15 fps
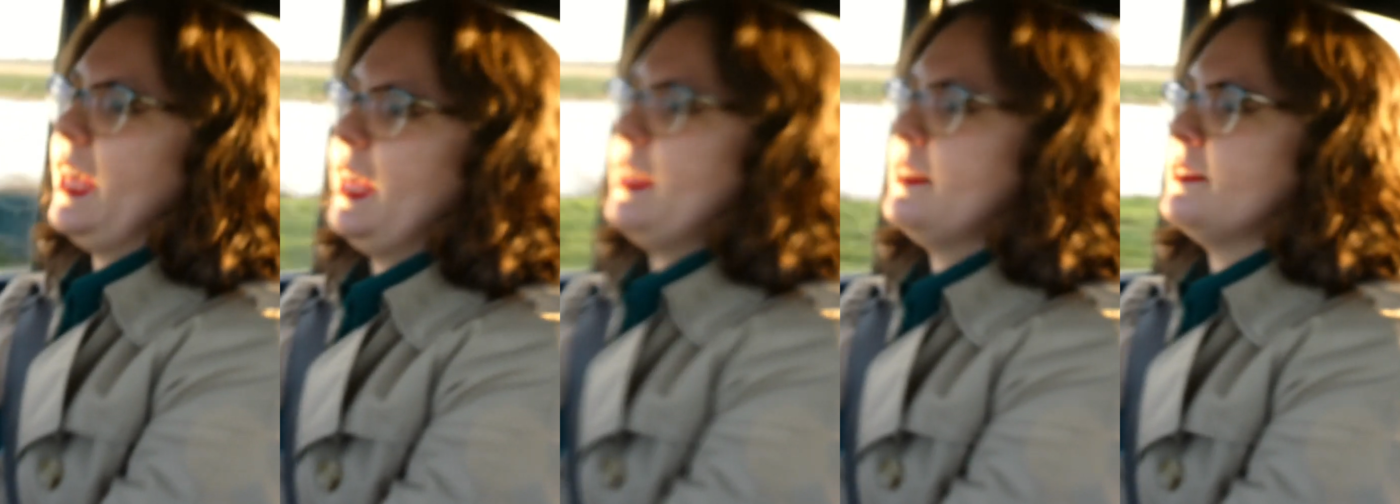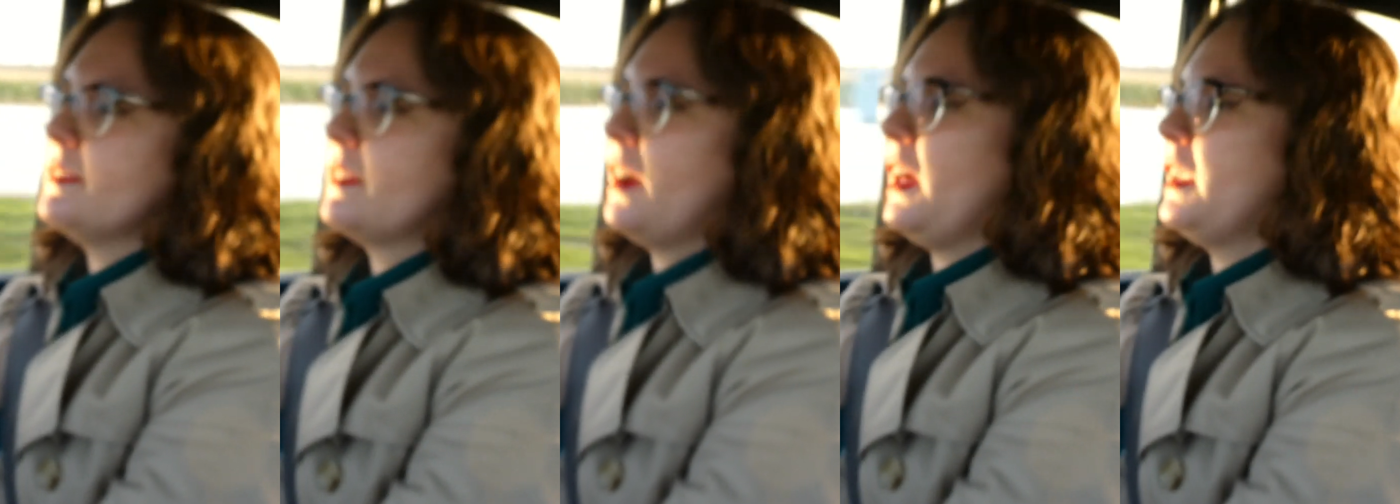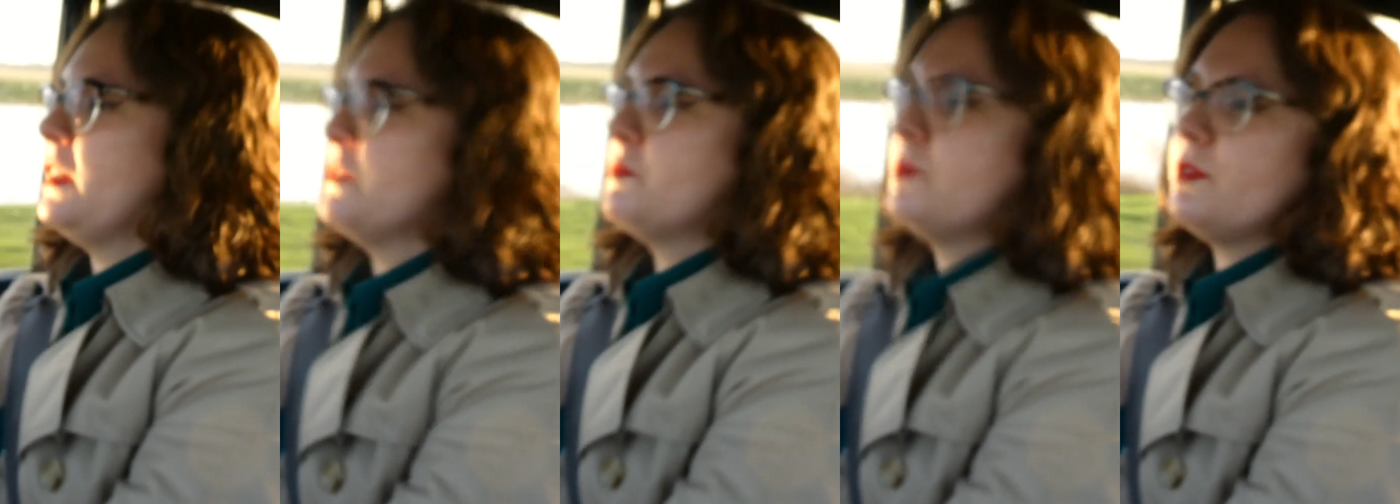in
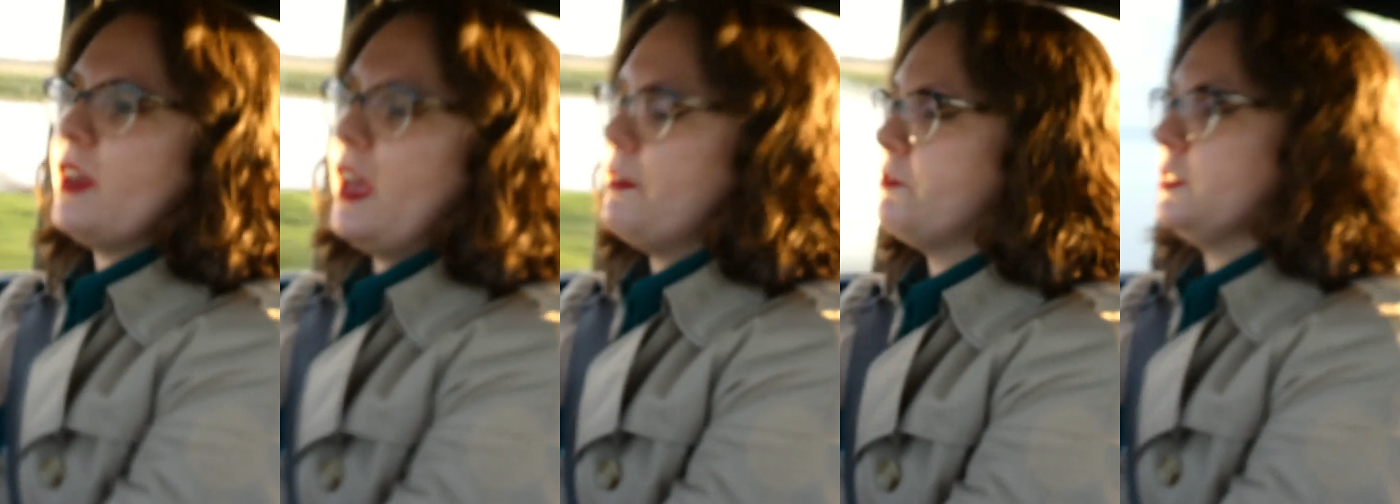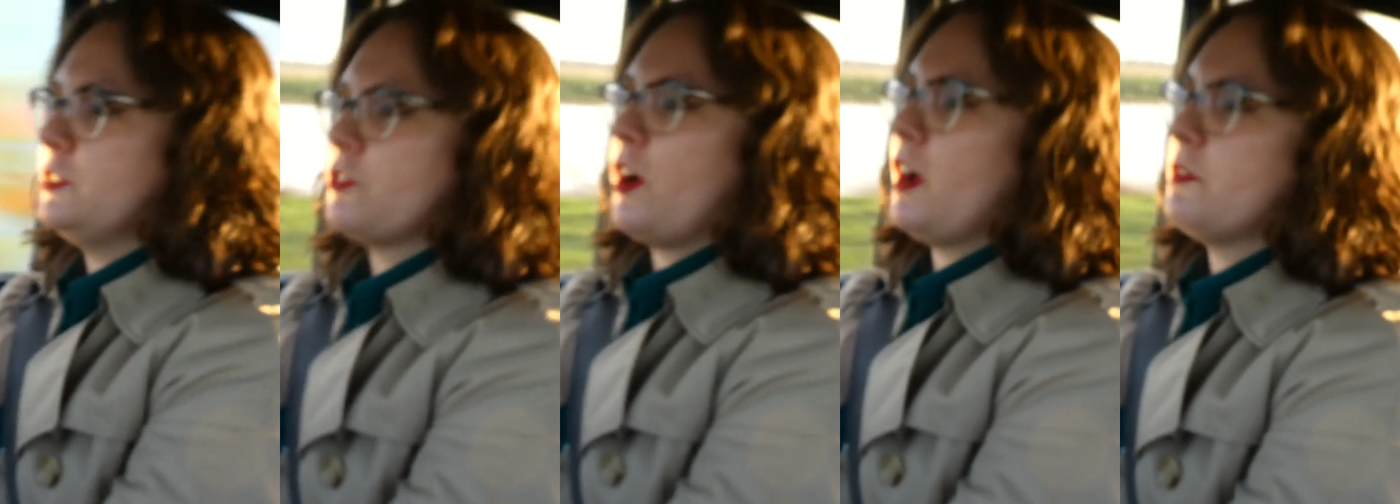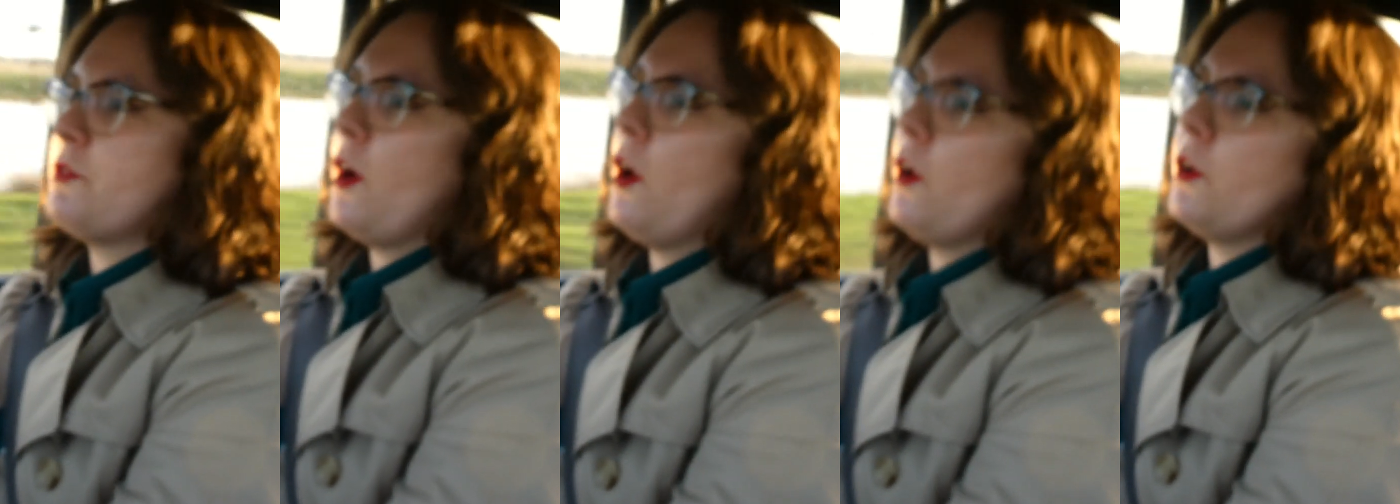kind of every
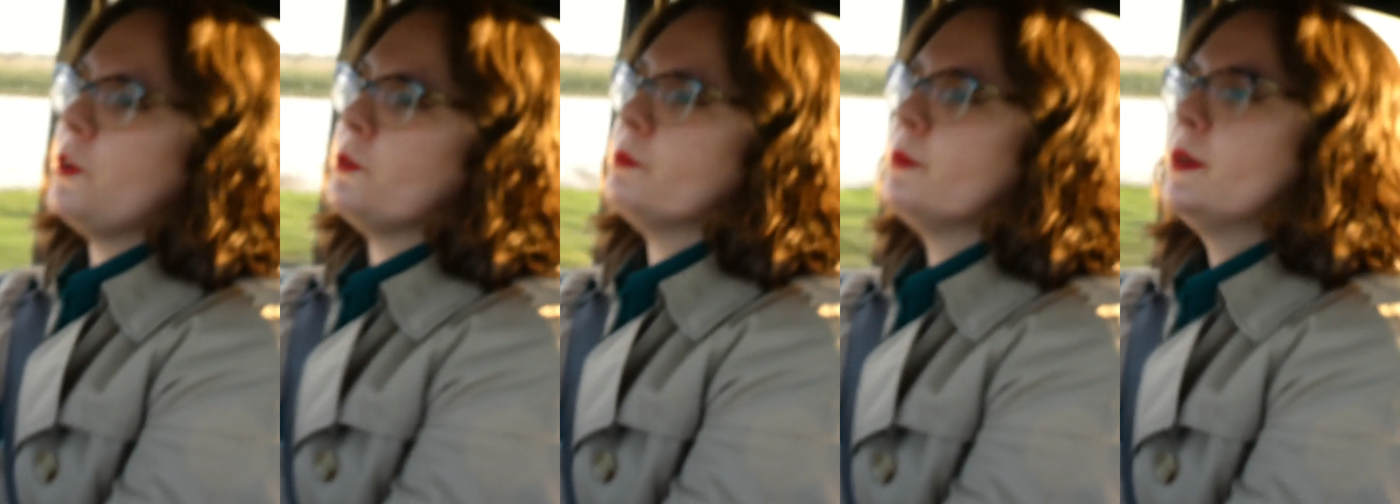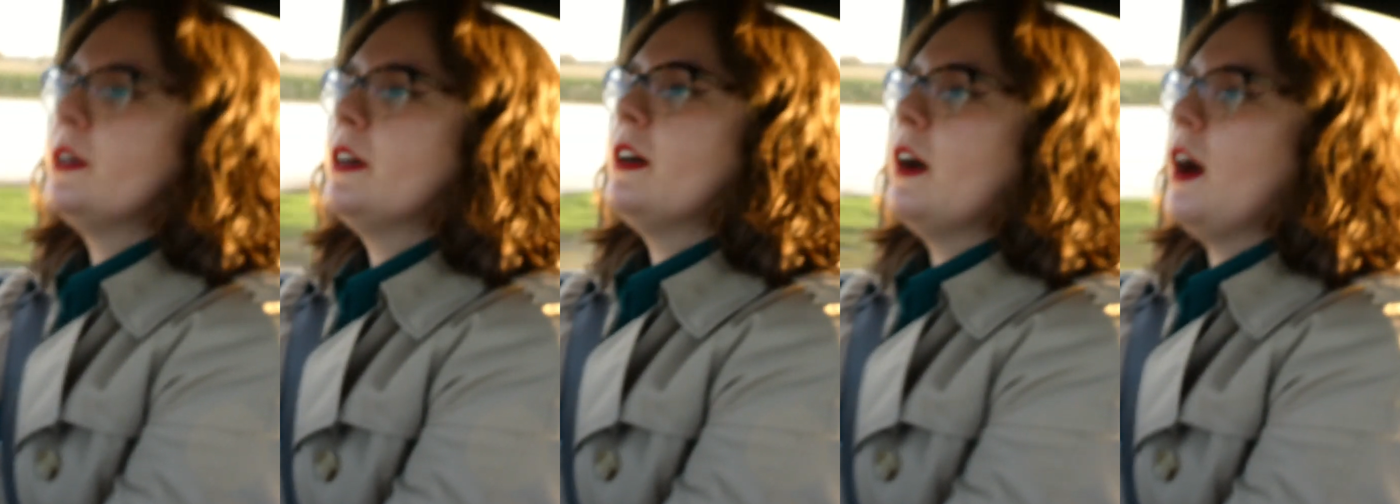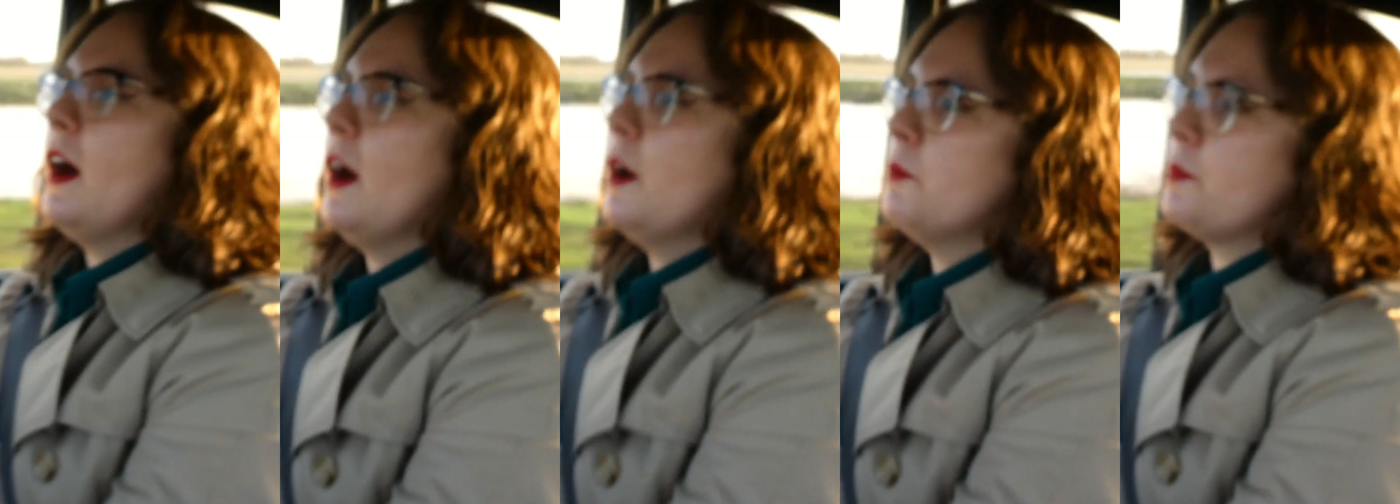drive home,
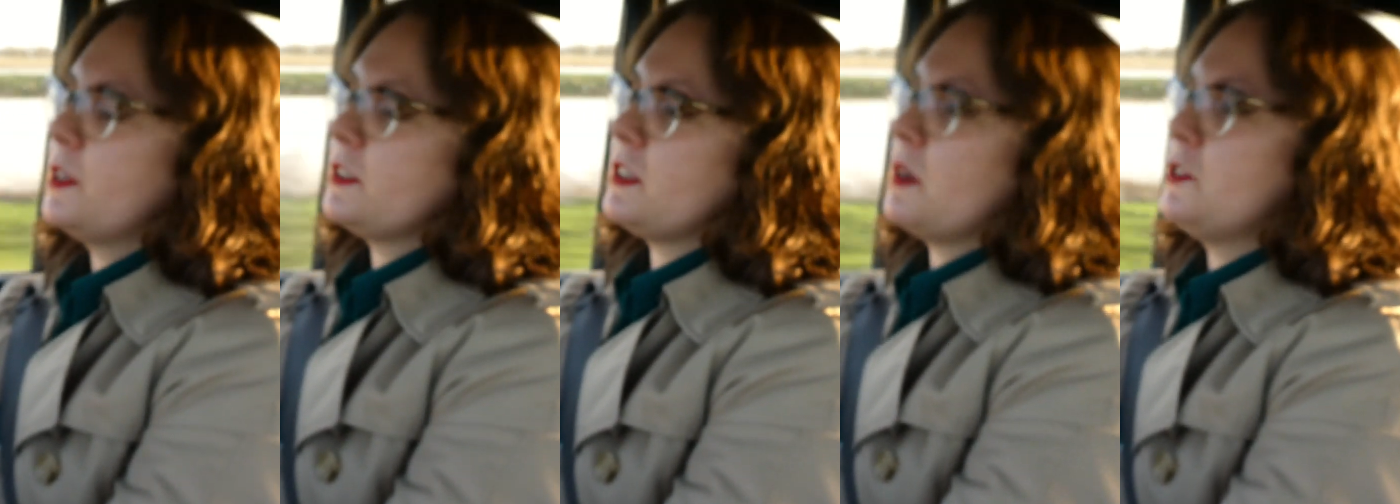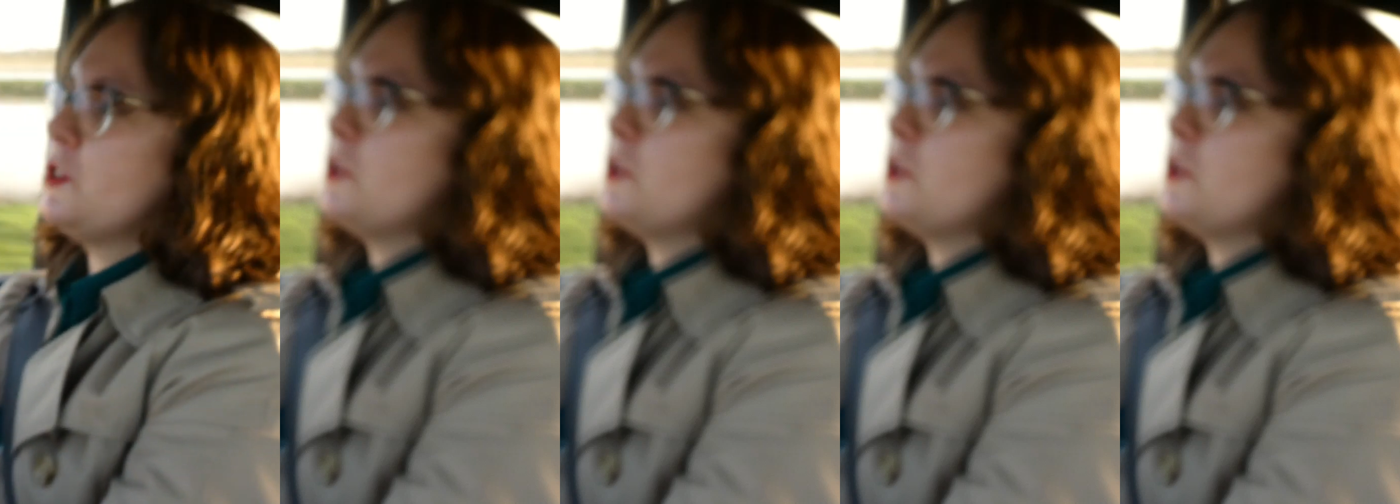because I